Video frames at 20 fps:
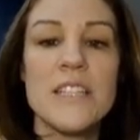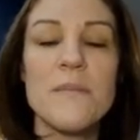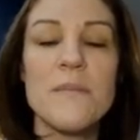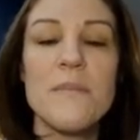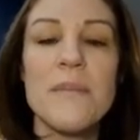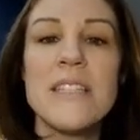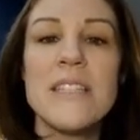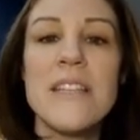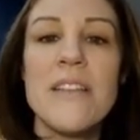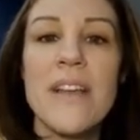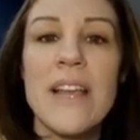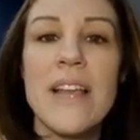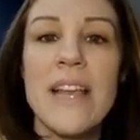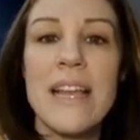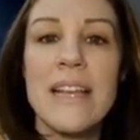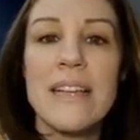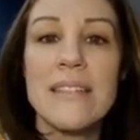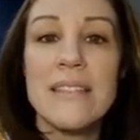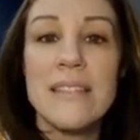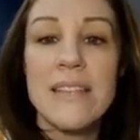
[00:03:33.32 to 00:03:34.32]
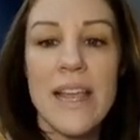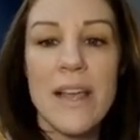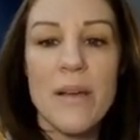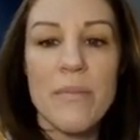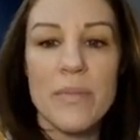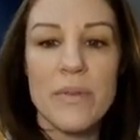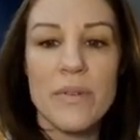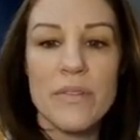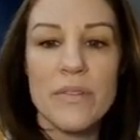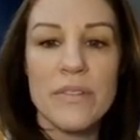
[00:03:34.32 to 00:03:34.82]
specific
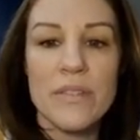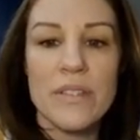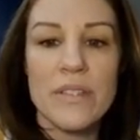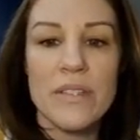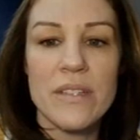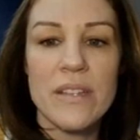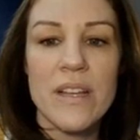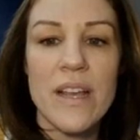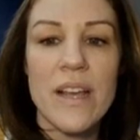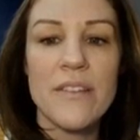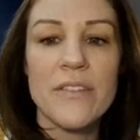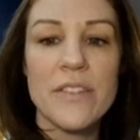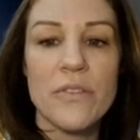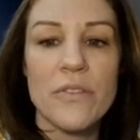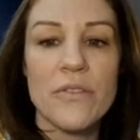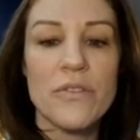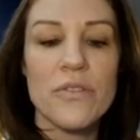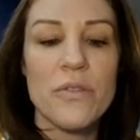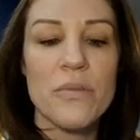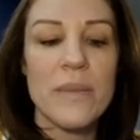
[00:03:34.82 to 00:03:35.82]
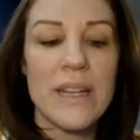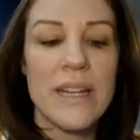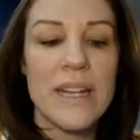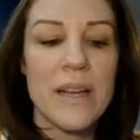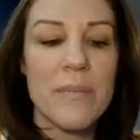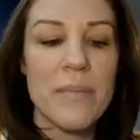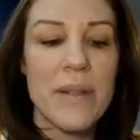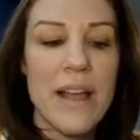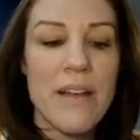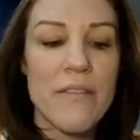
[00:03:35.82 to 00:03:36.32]
examples of social
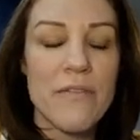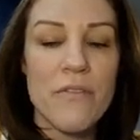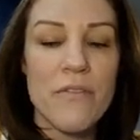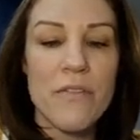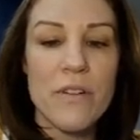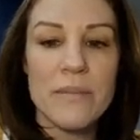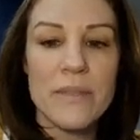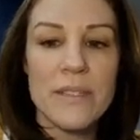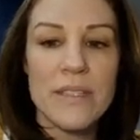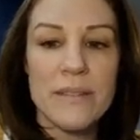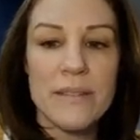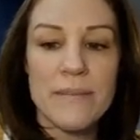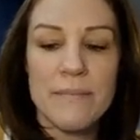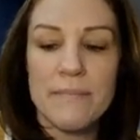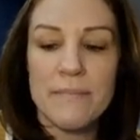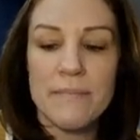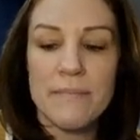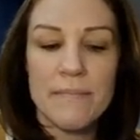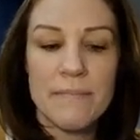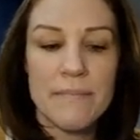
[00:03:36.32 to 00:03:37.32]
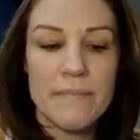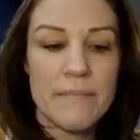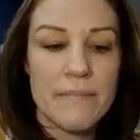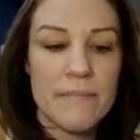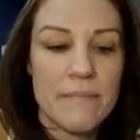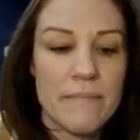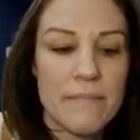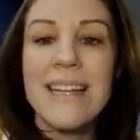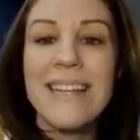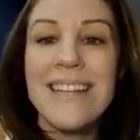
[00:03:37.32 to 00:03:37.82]
media platforms.
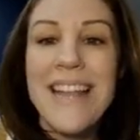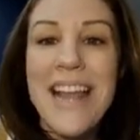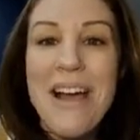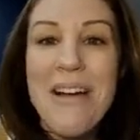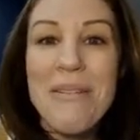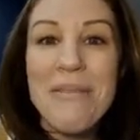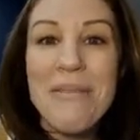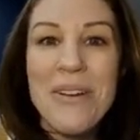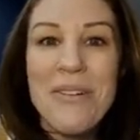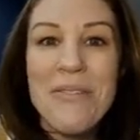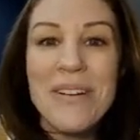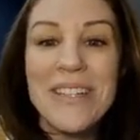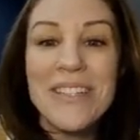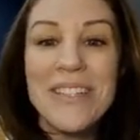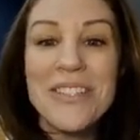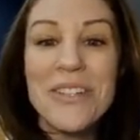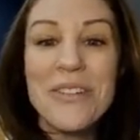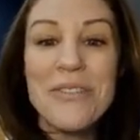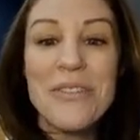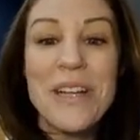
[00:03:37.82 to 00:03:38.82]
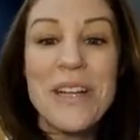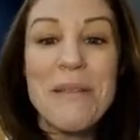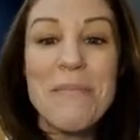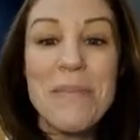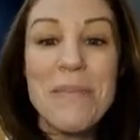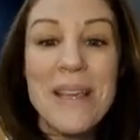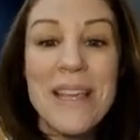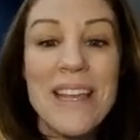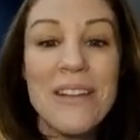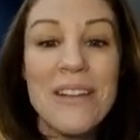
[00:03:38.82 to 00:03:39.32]
Now I'm going to
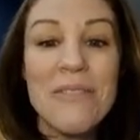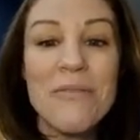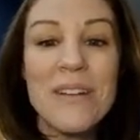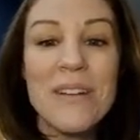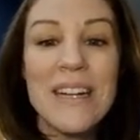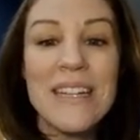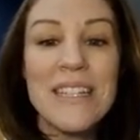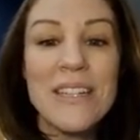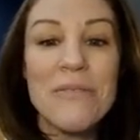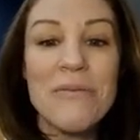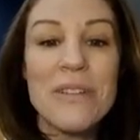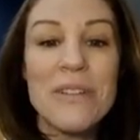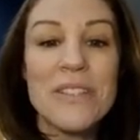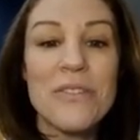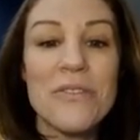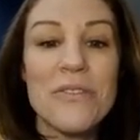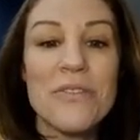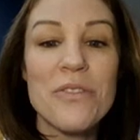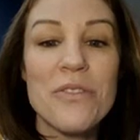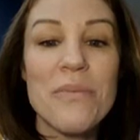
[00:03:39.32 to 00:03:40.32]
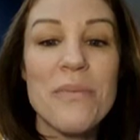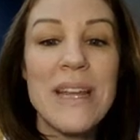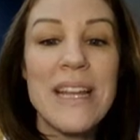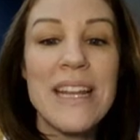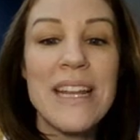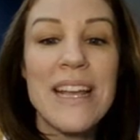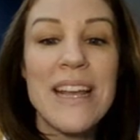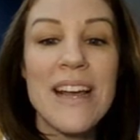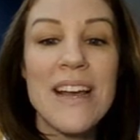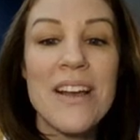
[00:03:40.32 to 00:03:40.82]
repeat what I did with social
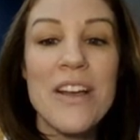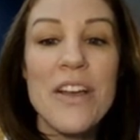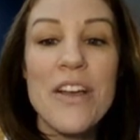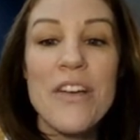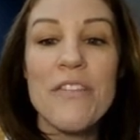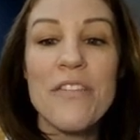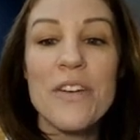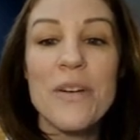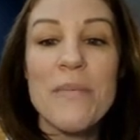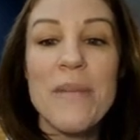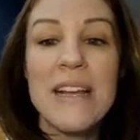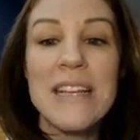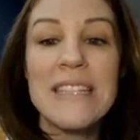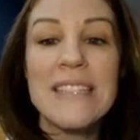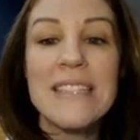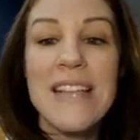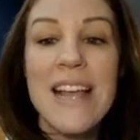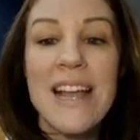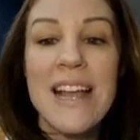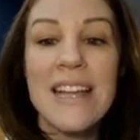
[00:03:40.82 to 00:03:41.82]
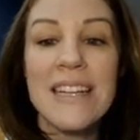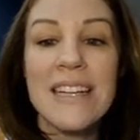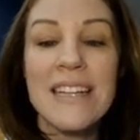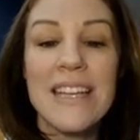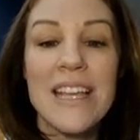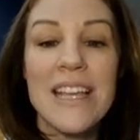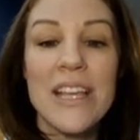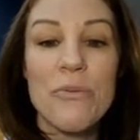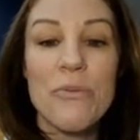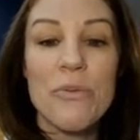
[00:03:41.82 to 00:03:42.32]
media for my
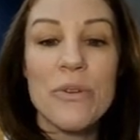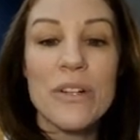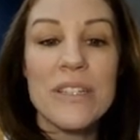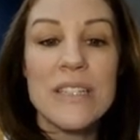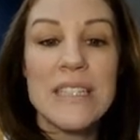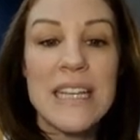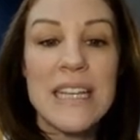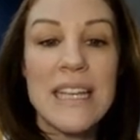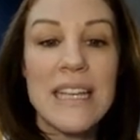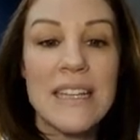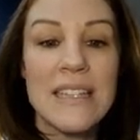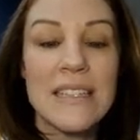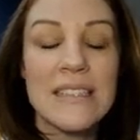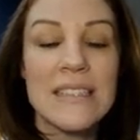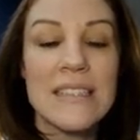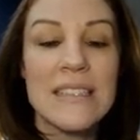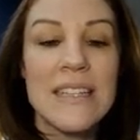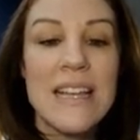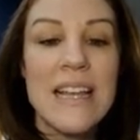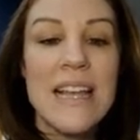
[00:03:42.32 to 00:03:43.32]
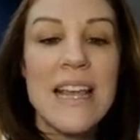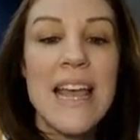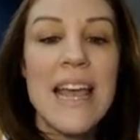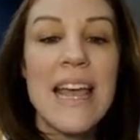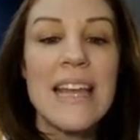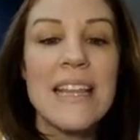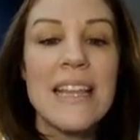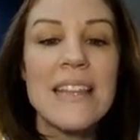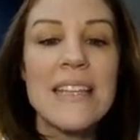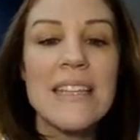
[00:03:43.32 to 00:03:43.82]
second keyword, teens.
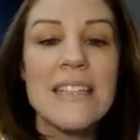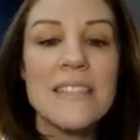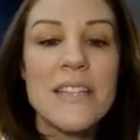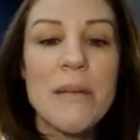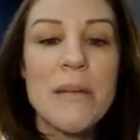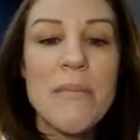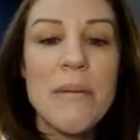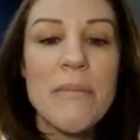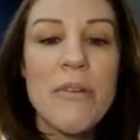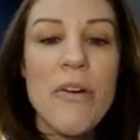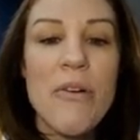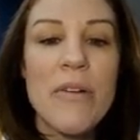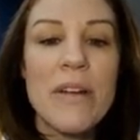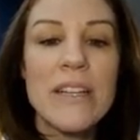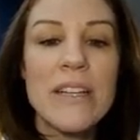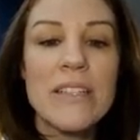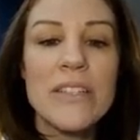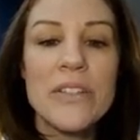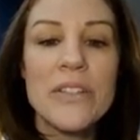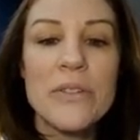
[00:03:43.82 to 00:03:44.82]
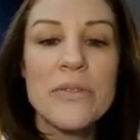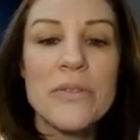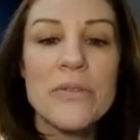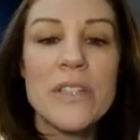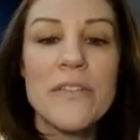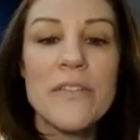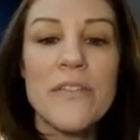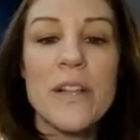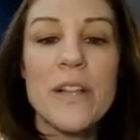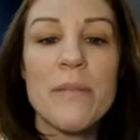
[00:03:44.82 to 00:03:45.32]
And this time I'm going
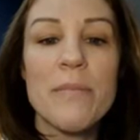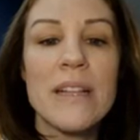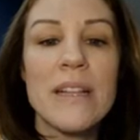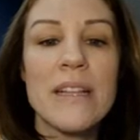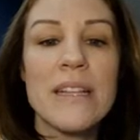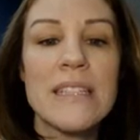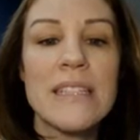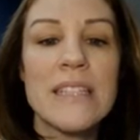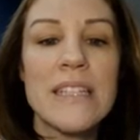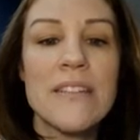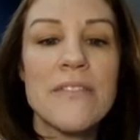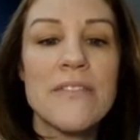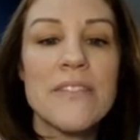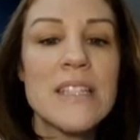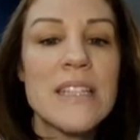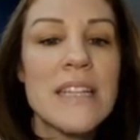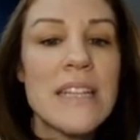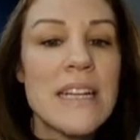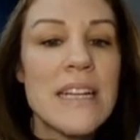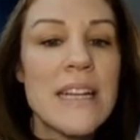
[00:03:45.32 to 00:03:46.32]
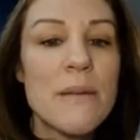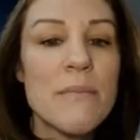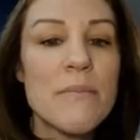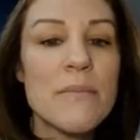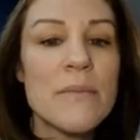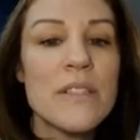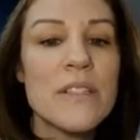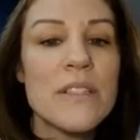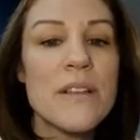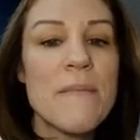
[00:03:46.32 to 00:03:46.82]
to develop a list of
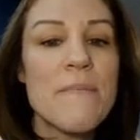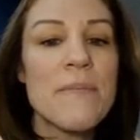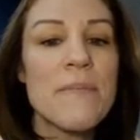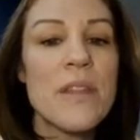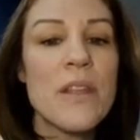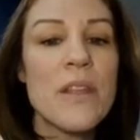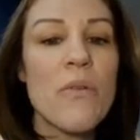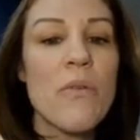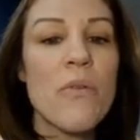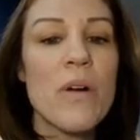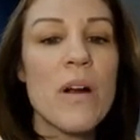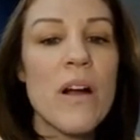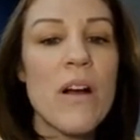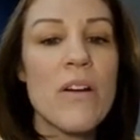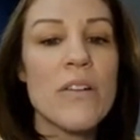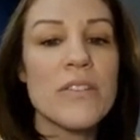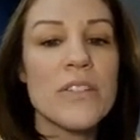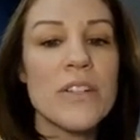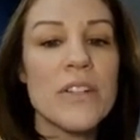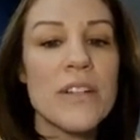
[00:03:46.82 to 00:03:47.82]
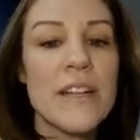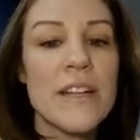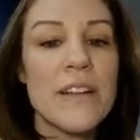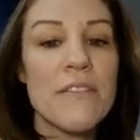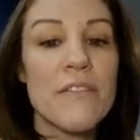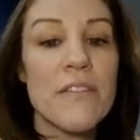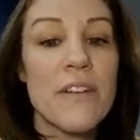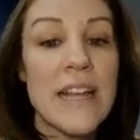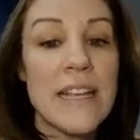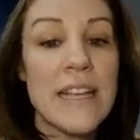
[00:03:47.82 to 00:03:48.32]
synonyms or
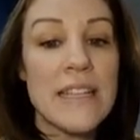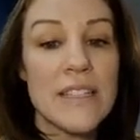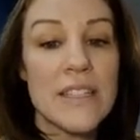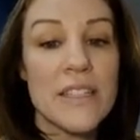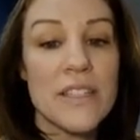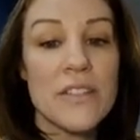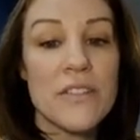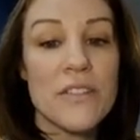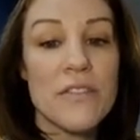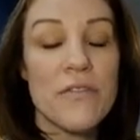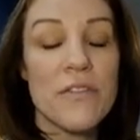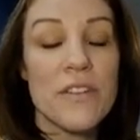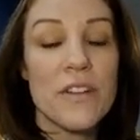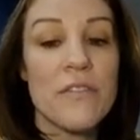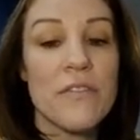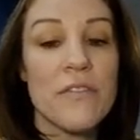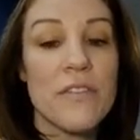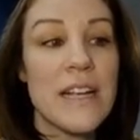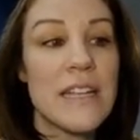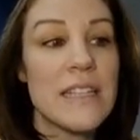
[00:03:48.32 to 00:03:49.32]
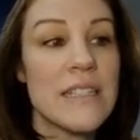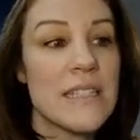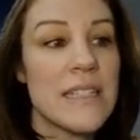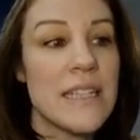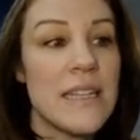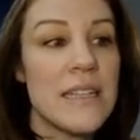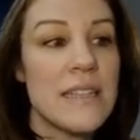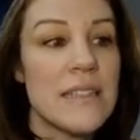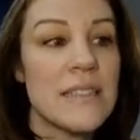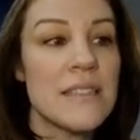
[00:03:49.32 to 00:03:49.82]
alternate phrases for the phrase
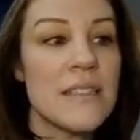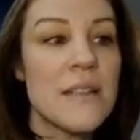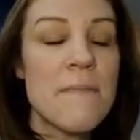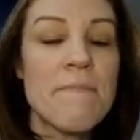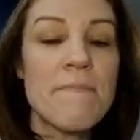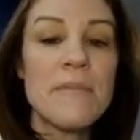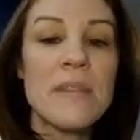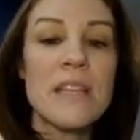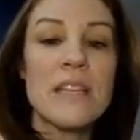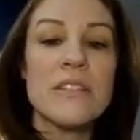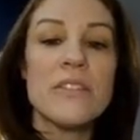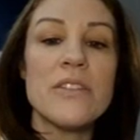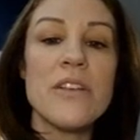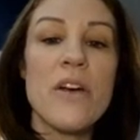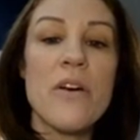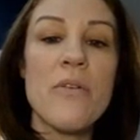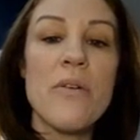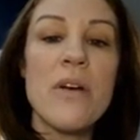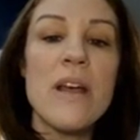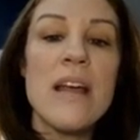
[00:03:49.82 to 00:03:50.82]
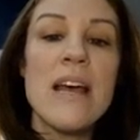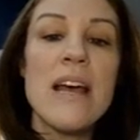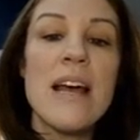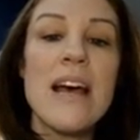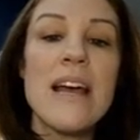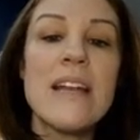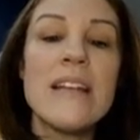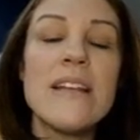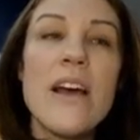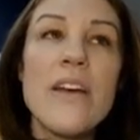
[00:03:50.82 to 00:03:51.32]
teens. So
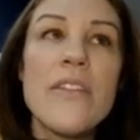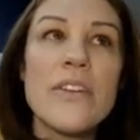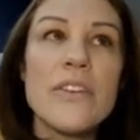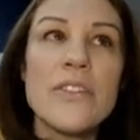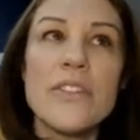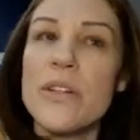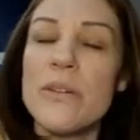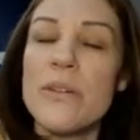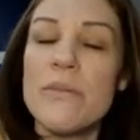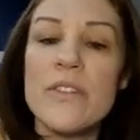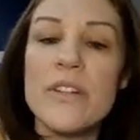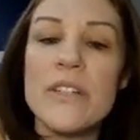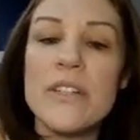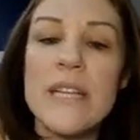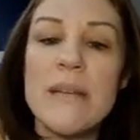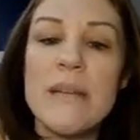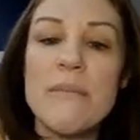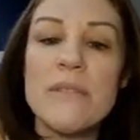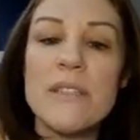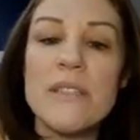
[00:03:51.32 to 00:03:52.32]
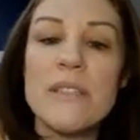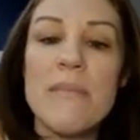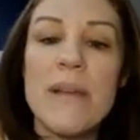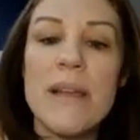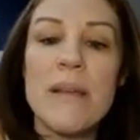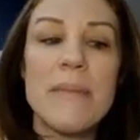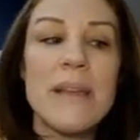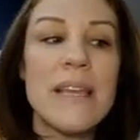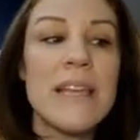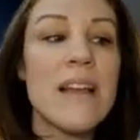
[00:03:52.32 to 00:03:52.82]
another term for teens
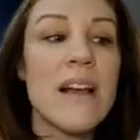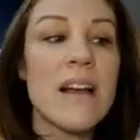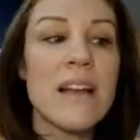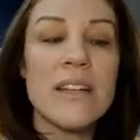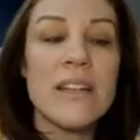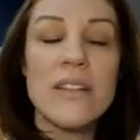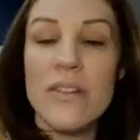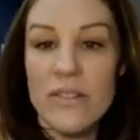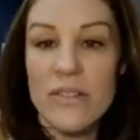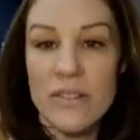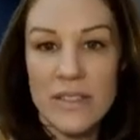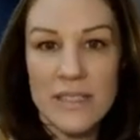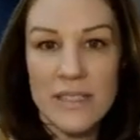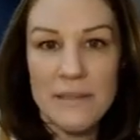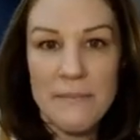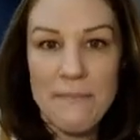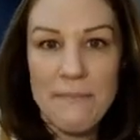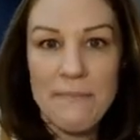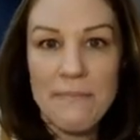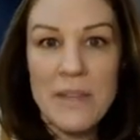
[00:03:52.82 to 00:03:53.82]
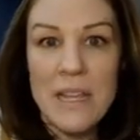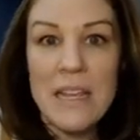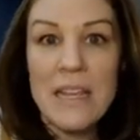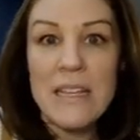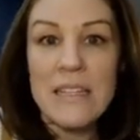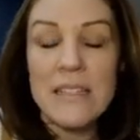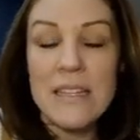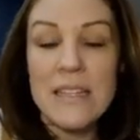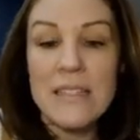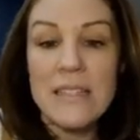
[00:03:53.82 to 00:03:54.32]
might be young adults.
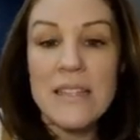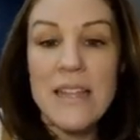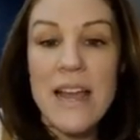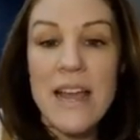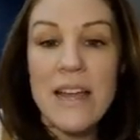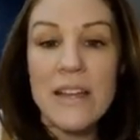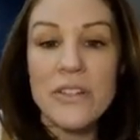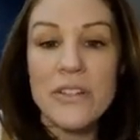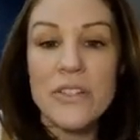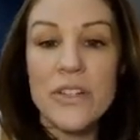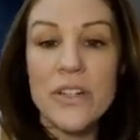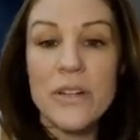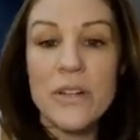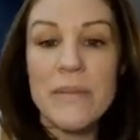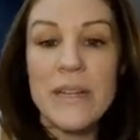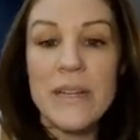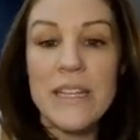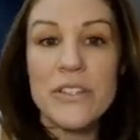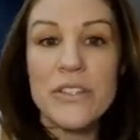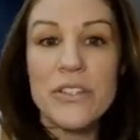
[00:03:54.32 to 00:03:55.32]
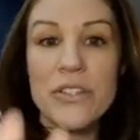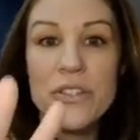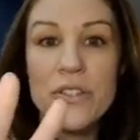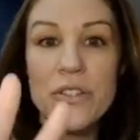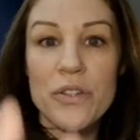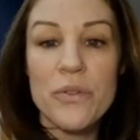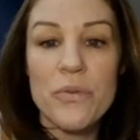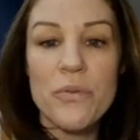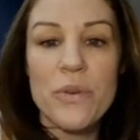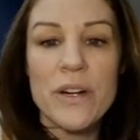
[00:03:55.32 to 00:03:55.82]
Since that term is
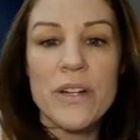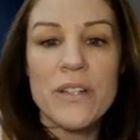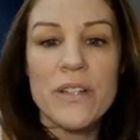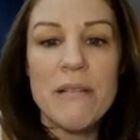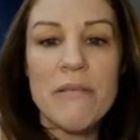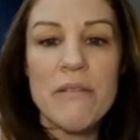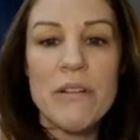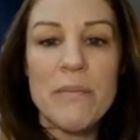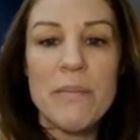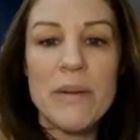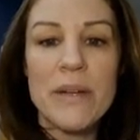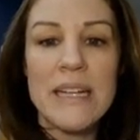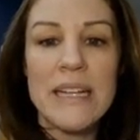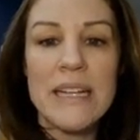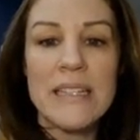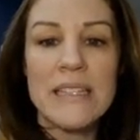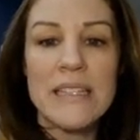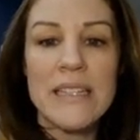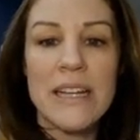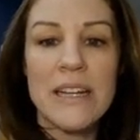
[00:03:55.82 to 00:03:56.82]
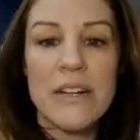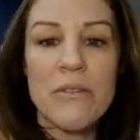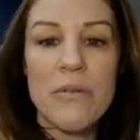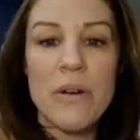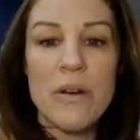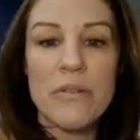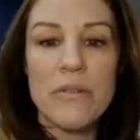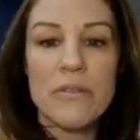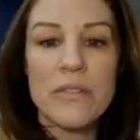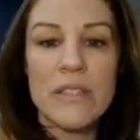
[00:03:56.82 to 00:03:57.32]
2 words, I'm going to put it inside
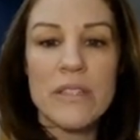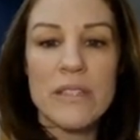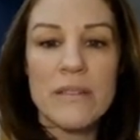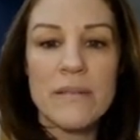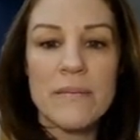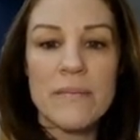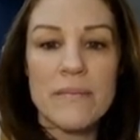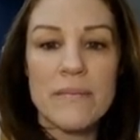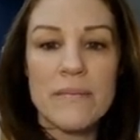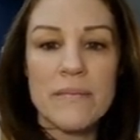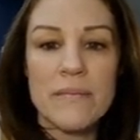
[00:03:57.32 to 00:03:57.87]
quotes.